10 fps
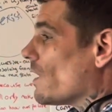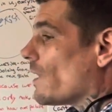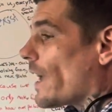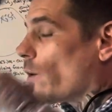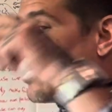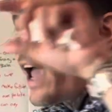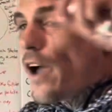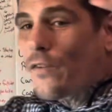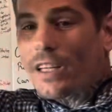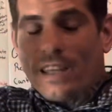like,
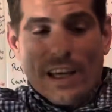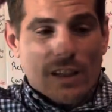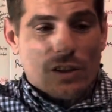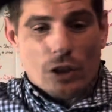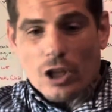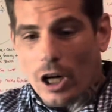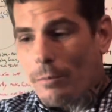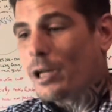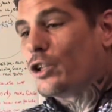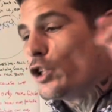everything is
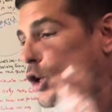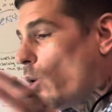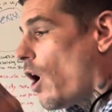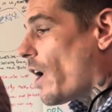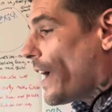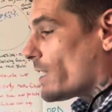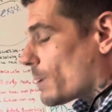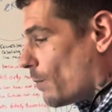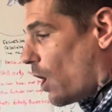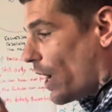determined. You are
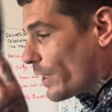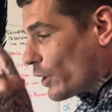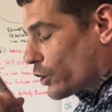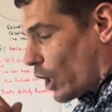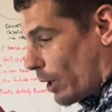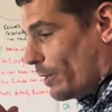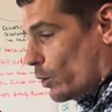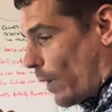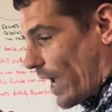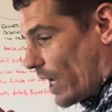a determined
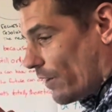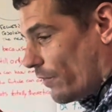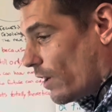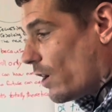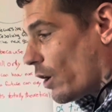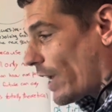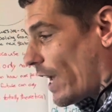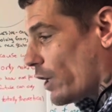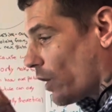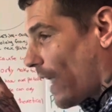wave.
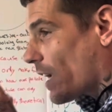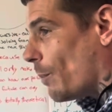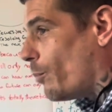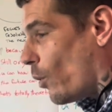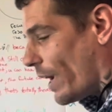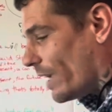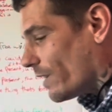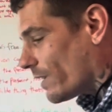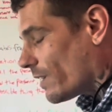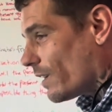Okay? You're like a point
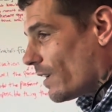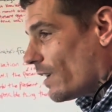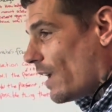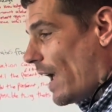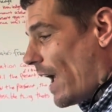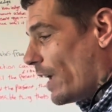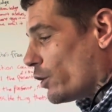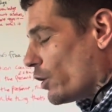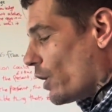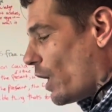
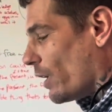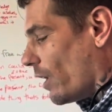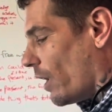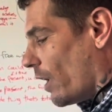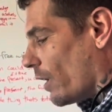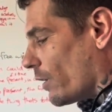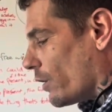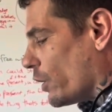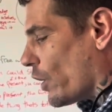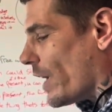and
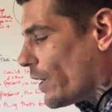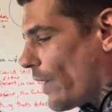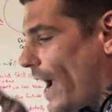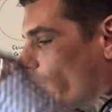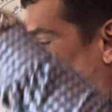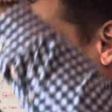you're interacting